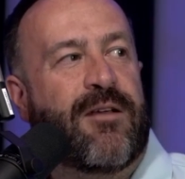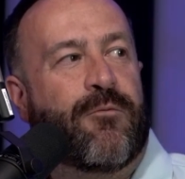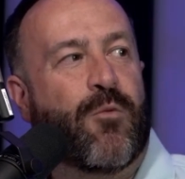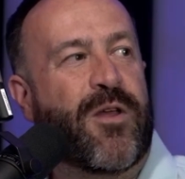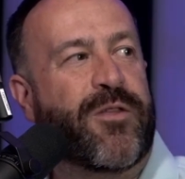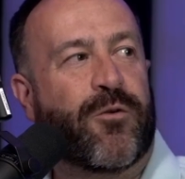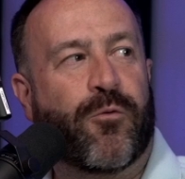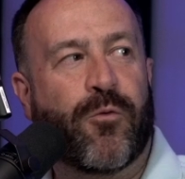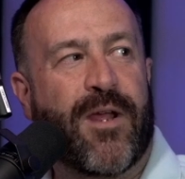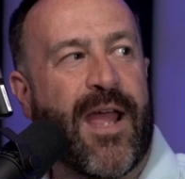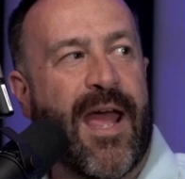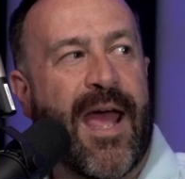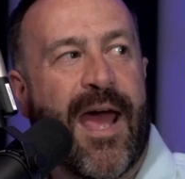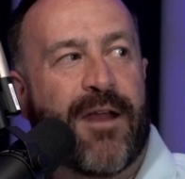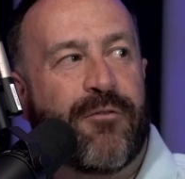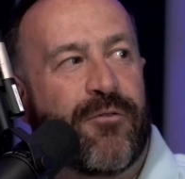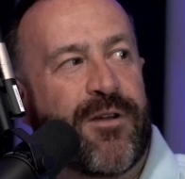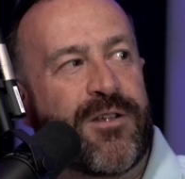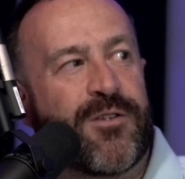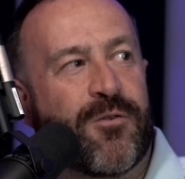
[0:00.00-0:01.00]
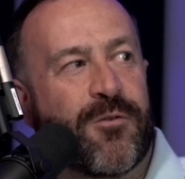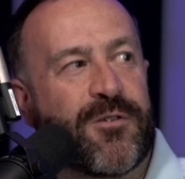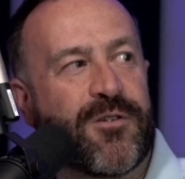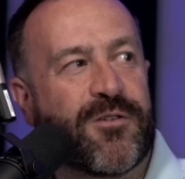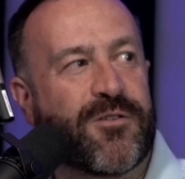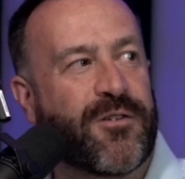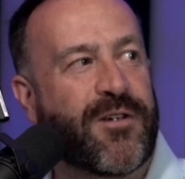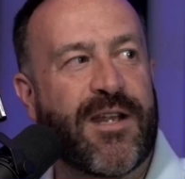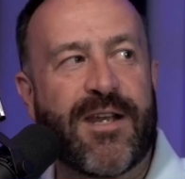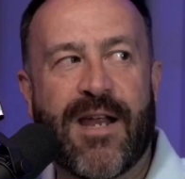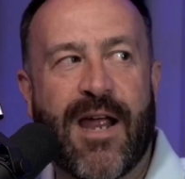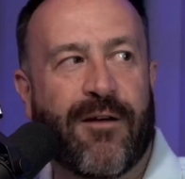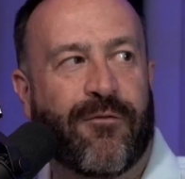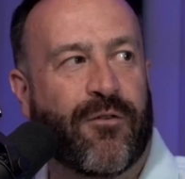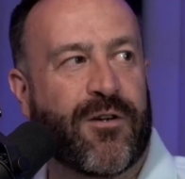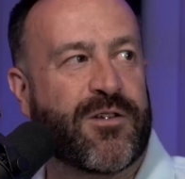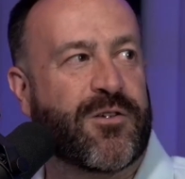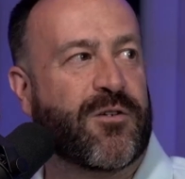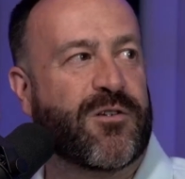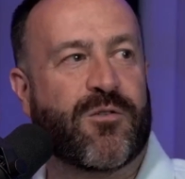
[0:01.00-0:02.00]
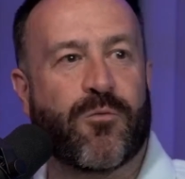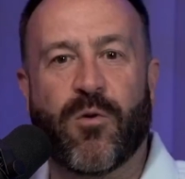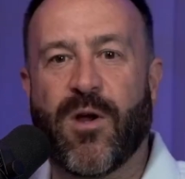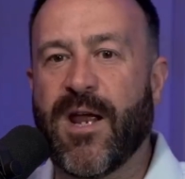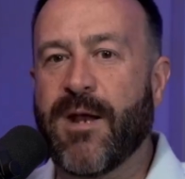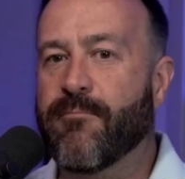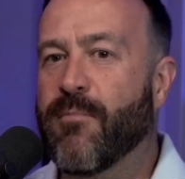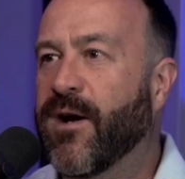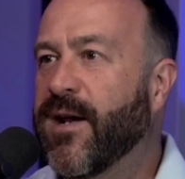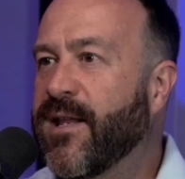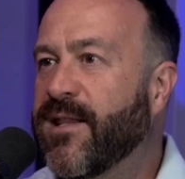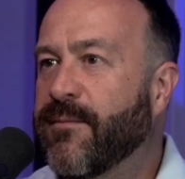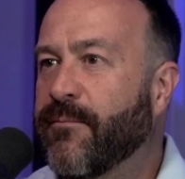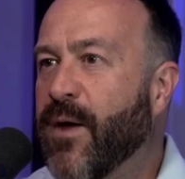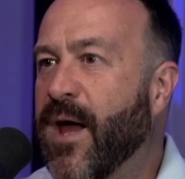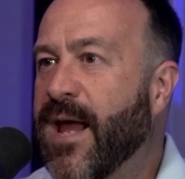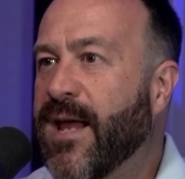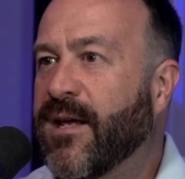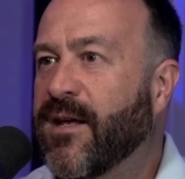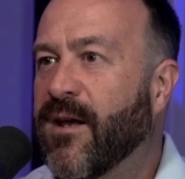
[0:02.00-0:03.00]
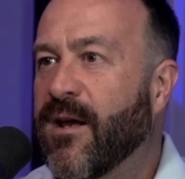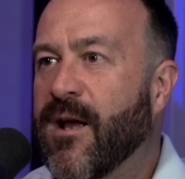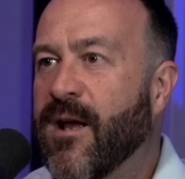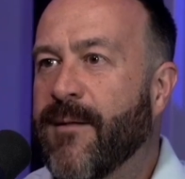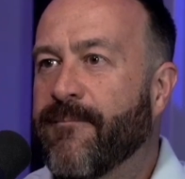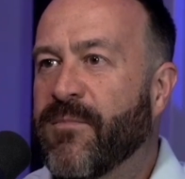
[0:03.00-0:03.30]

whether we had resources or didn't have resources, we had money in the bank,